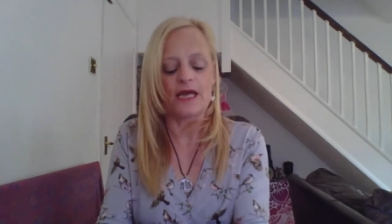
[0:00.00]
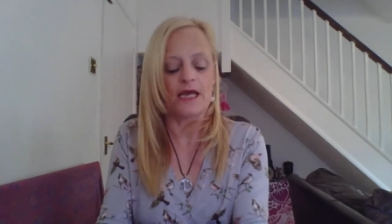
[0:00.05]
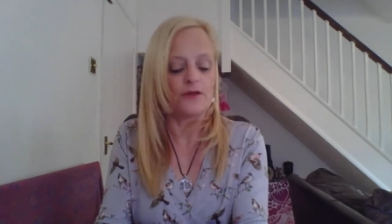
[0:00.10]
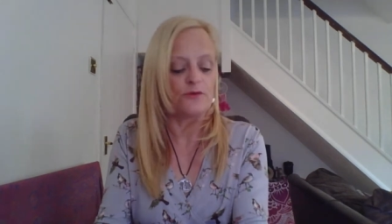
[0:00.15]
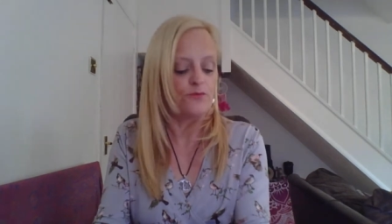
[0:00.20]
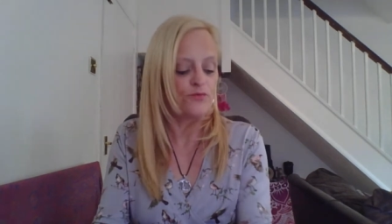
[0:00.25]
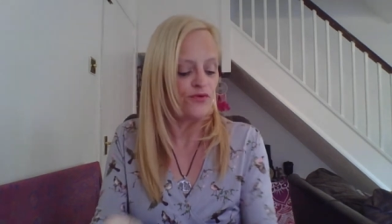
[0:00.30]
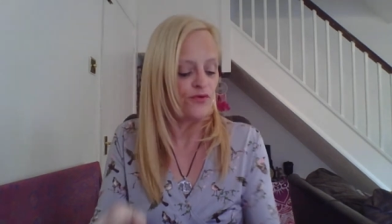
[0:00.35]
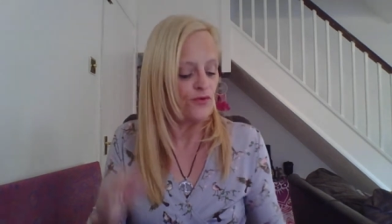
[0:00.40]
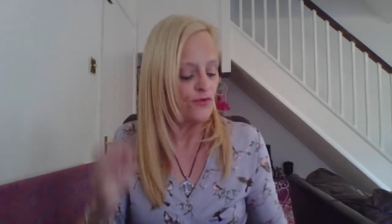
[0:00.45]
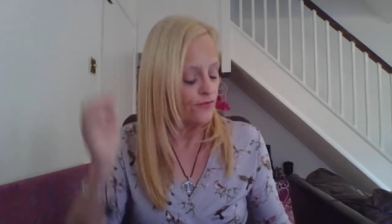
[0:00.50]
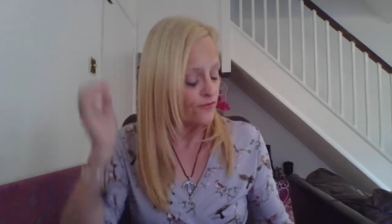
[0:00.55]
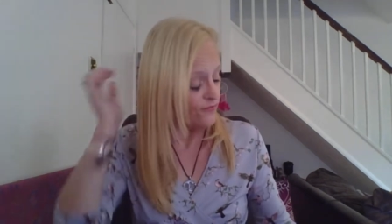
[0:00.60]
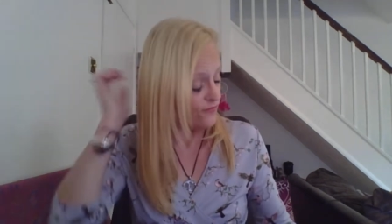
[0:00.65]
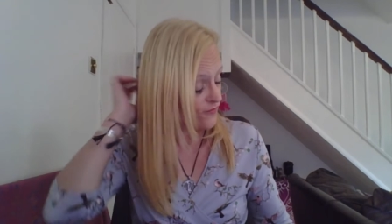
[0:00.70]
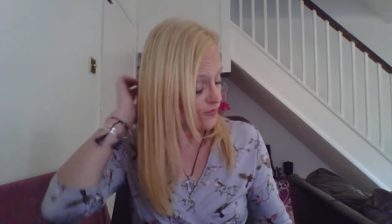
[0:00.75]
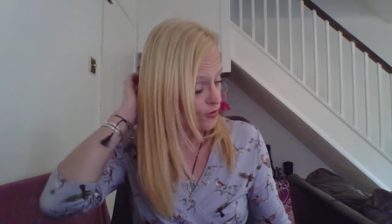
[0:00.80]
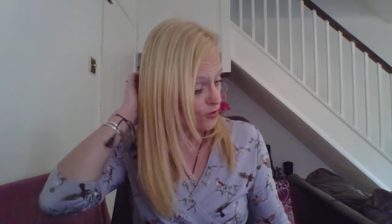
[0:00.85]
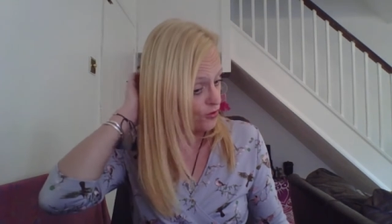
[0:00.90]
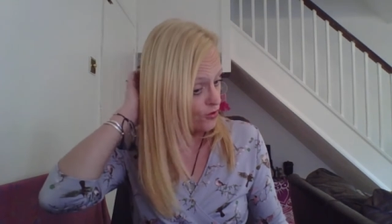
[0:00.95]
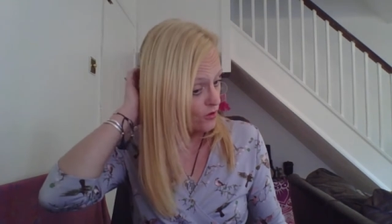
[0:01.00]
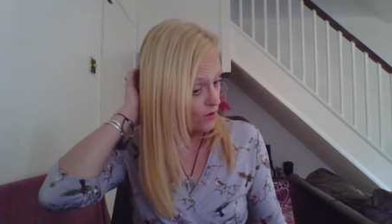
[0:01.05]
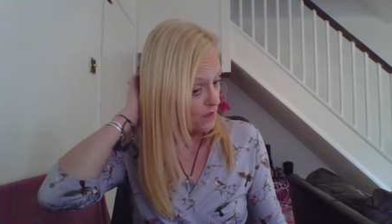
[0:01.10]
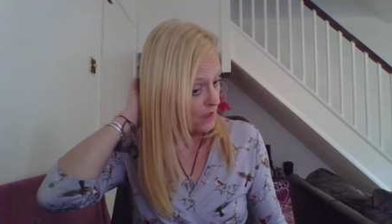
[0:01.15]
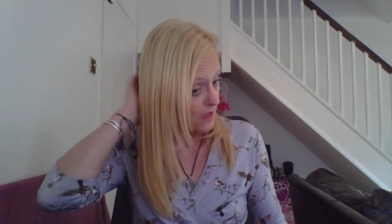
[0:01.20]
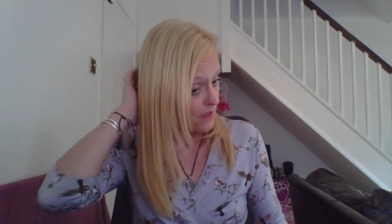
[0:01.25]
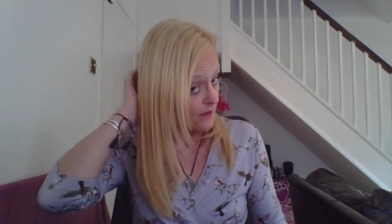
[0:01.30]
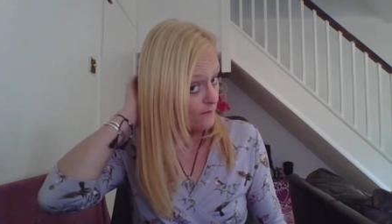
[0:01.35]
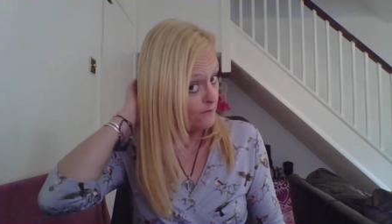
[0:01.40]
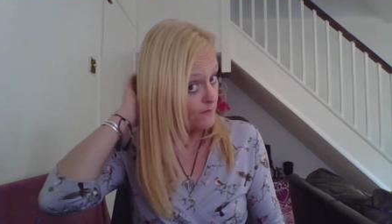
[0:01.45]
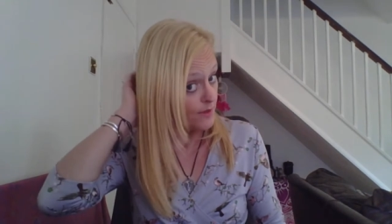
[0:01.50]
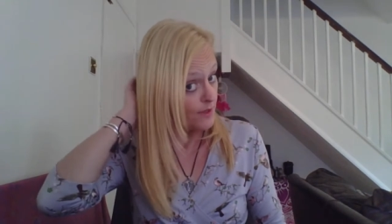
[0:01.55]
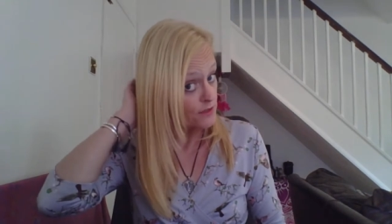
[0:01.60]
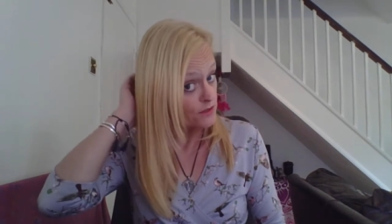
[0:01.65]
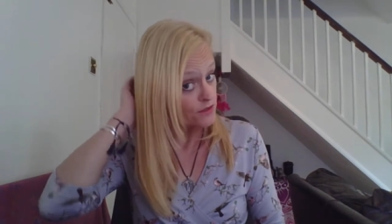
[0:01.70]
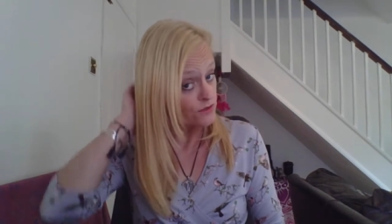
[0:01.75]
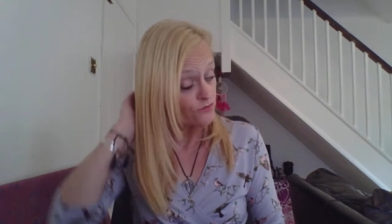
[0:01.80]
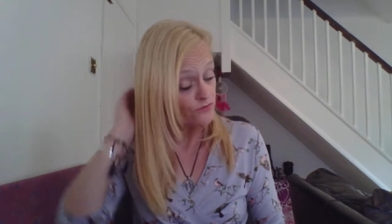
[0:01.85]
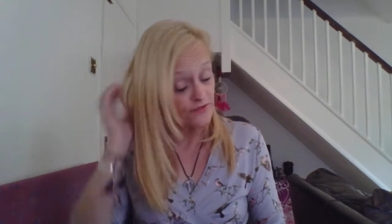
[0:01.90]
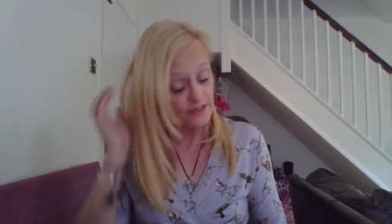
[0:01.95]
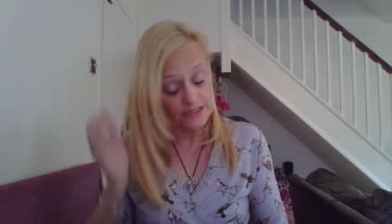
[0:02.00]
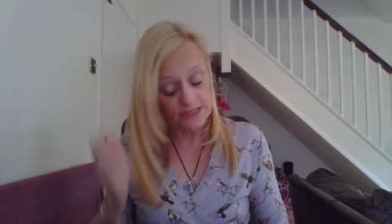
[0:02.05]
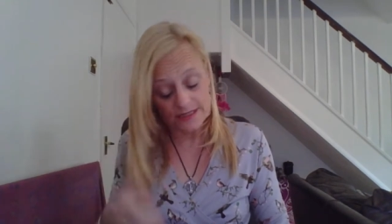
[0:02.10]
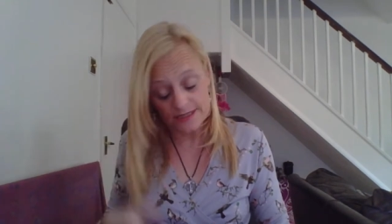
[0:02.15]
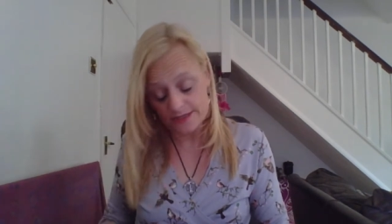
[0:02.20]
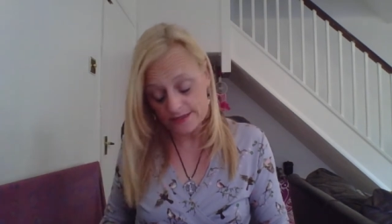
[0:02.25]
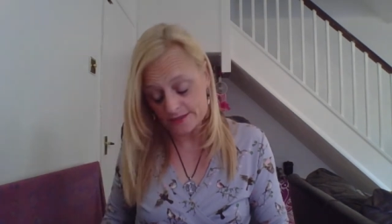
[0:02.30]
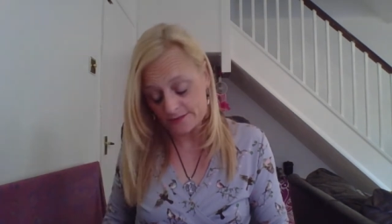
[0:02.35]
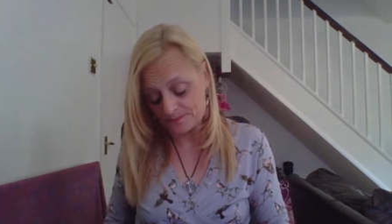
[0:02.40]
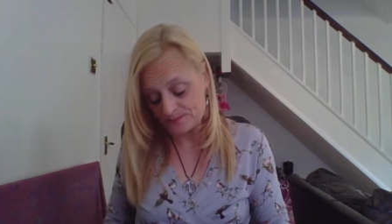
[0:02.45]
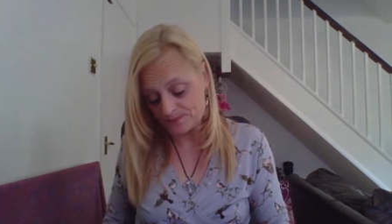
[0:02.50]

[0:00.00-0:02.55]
April for um, personal readings,